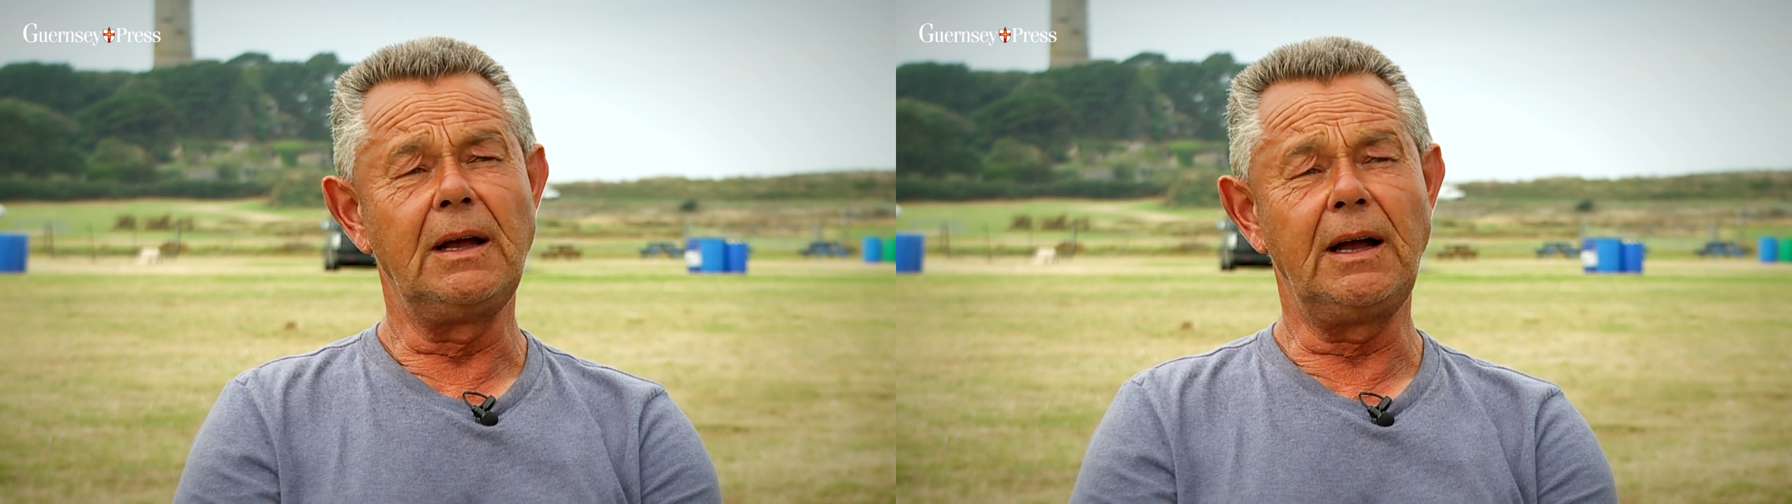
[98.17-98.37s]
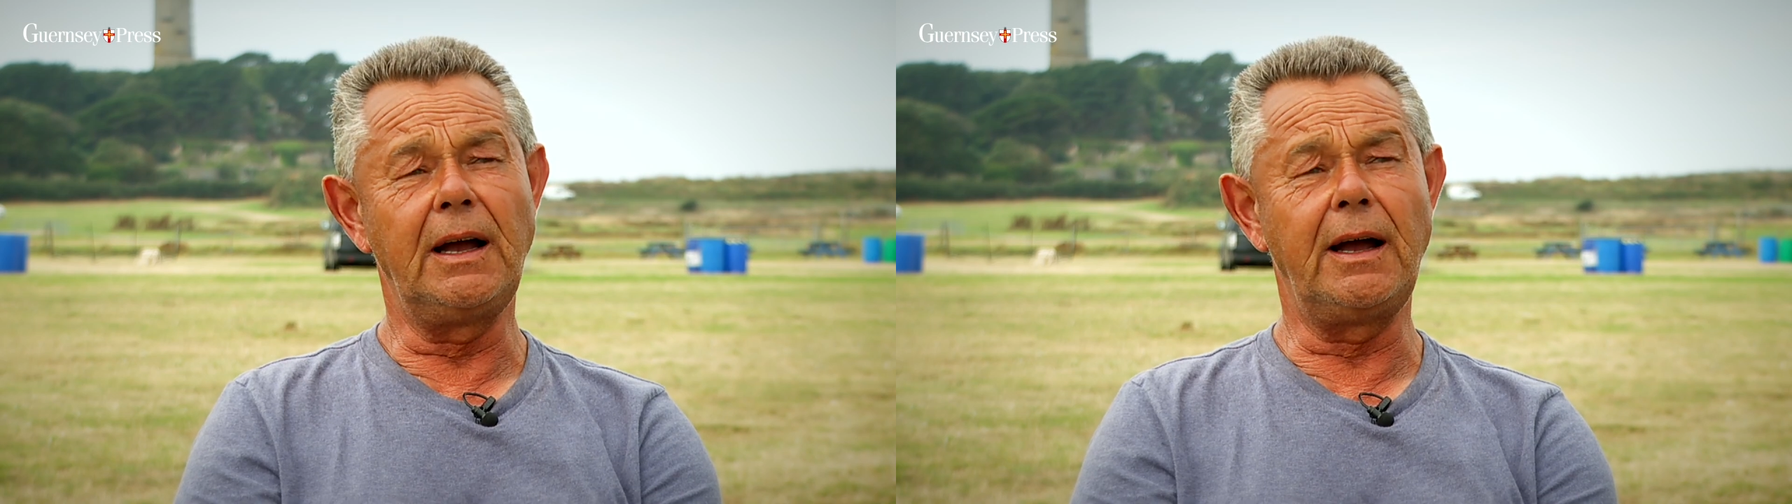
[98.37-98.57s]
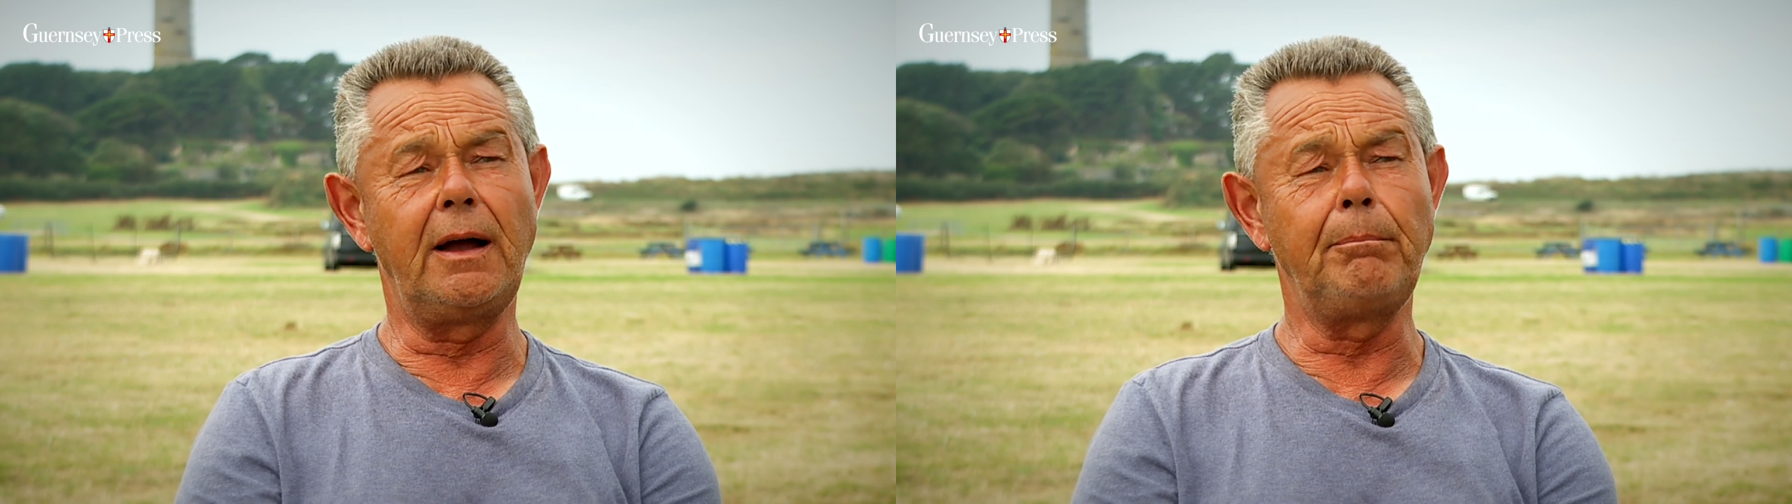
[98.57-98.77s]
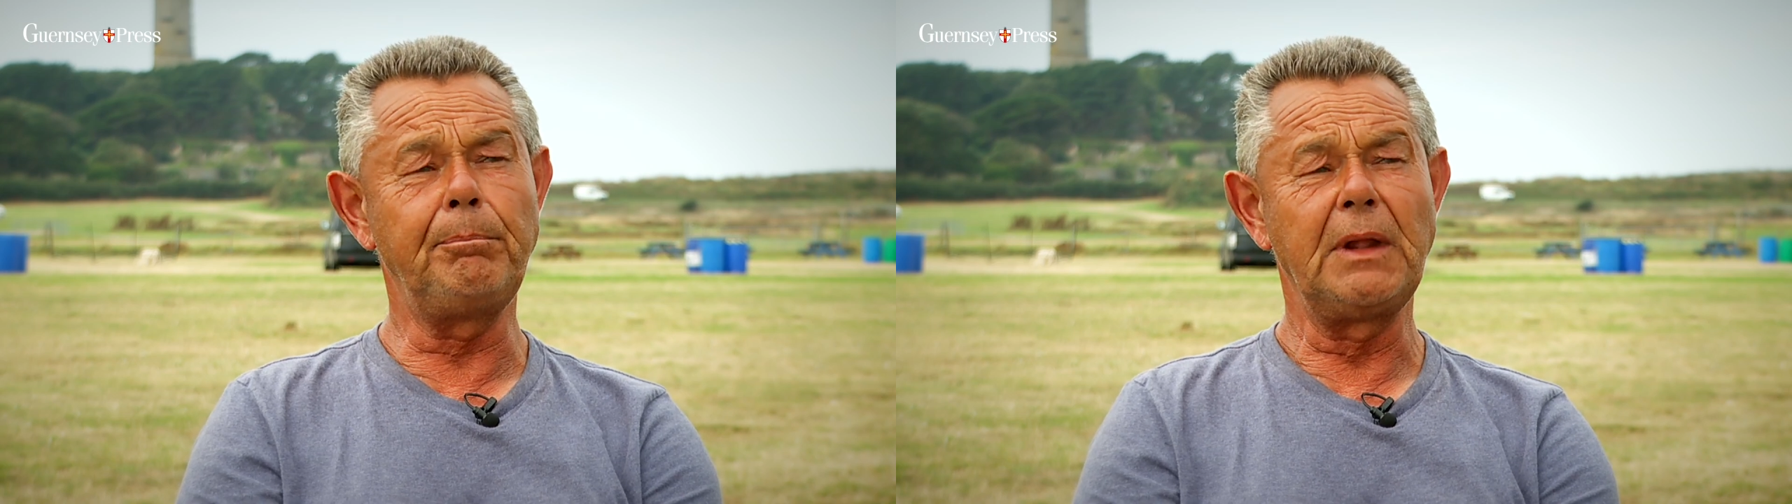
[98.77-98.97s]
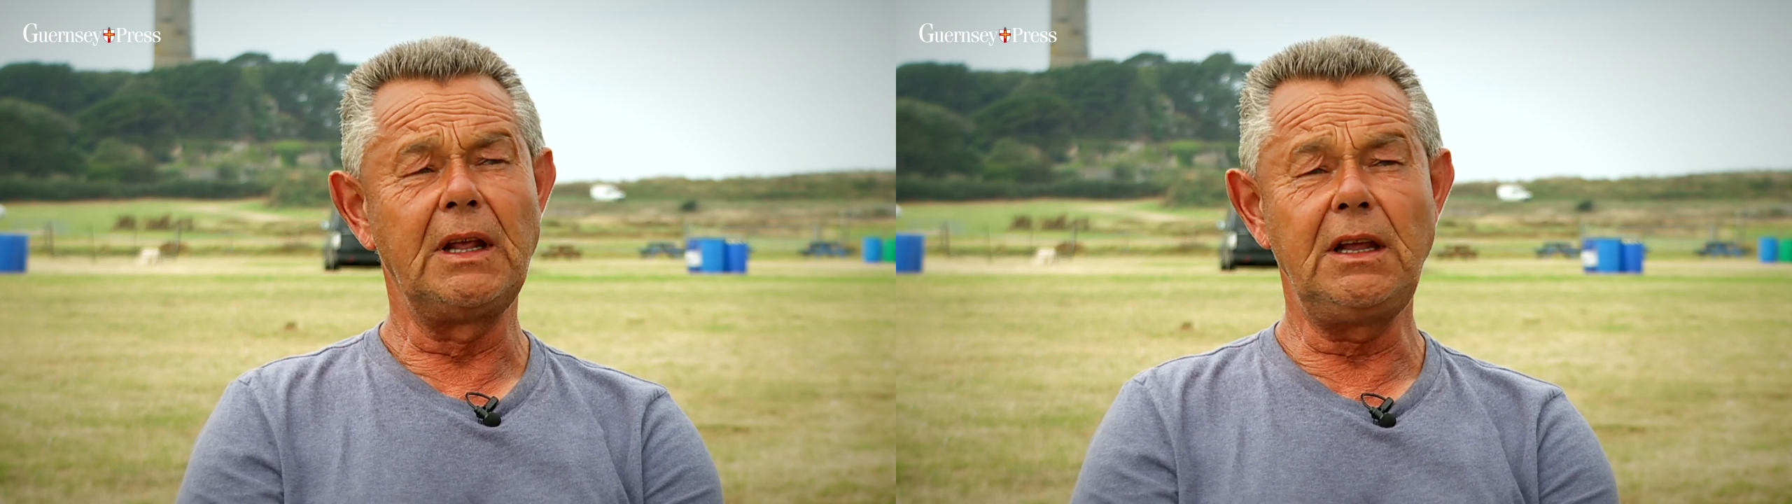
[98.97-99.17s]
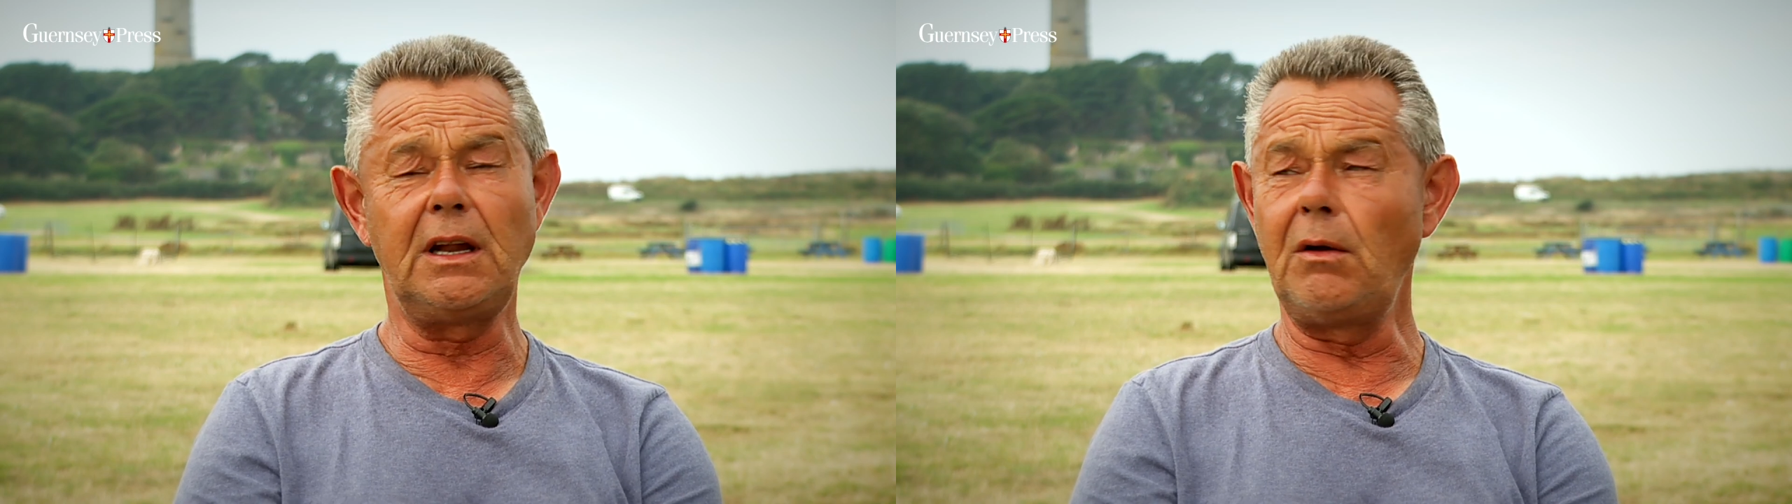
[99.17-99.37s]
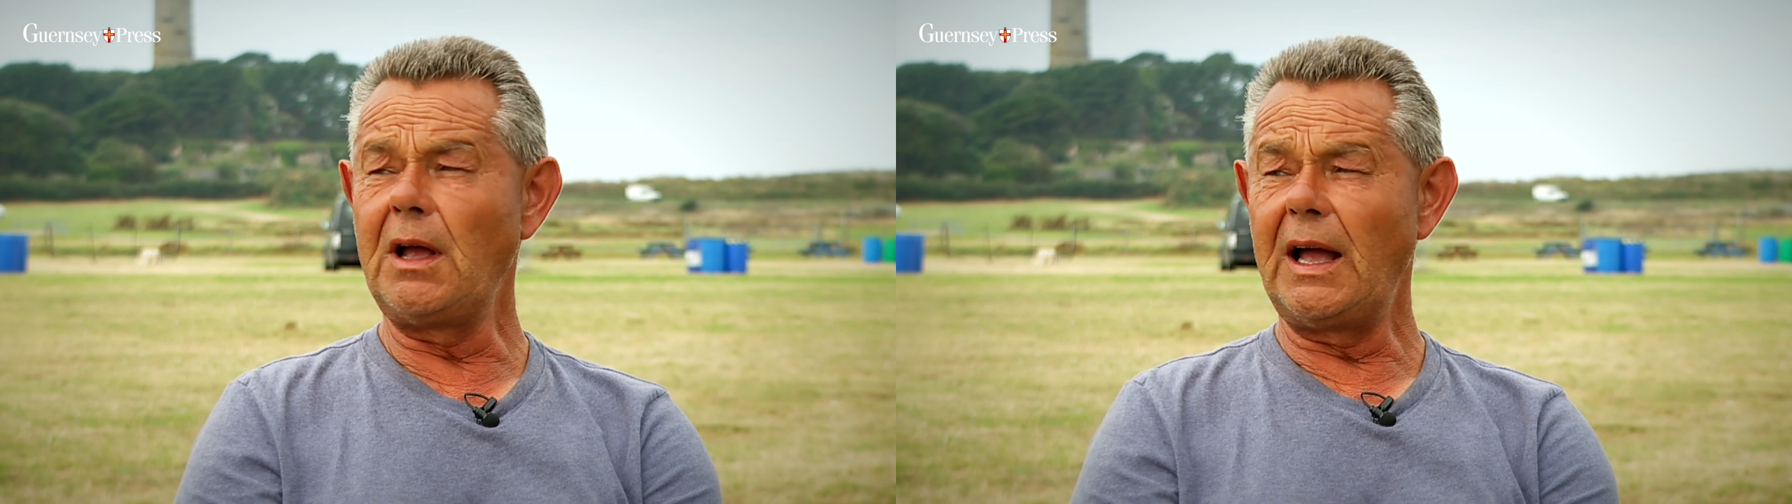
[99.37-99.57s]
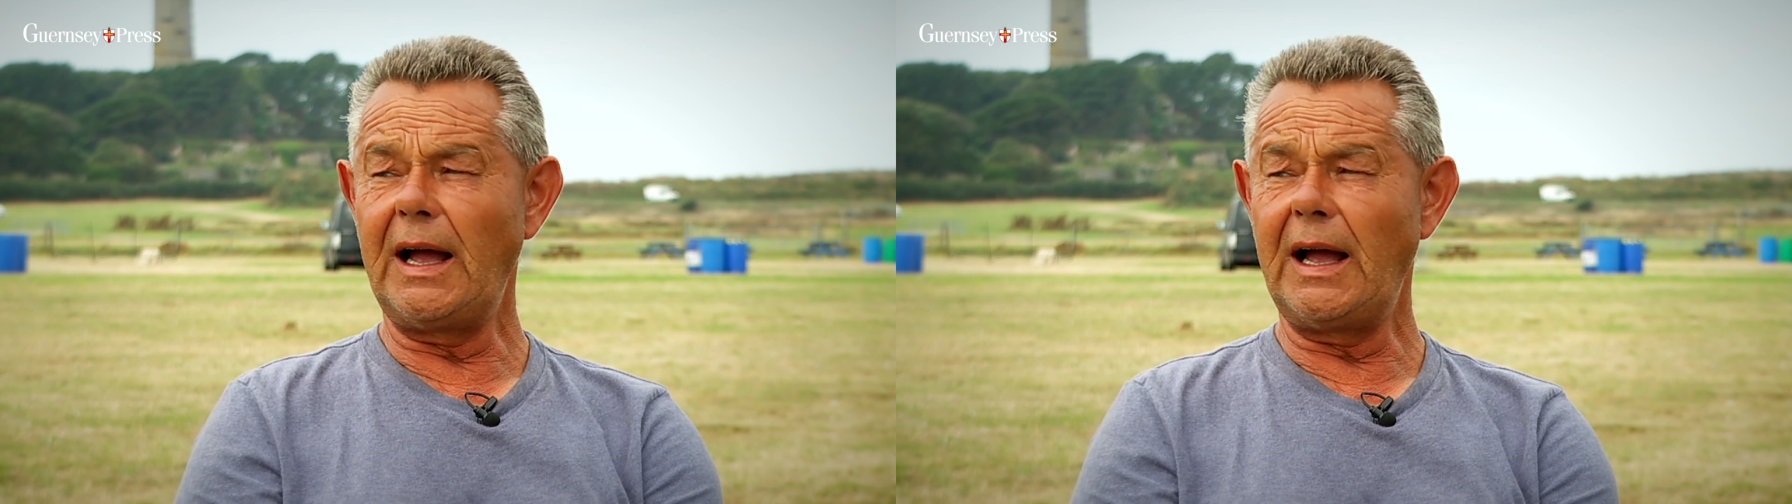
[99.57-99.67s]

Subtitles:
You know,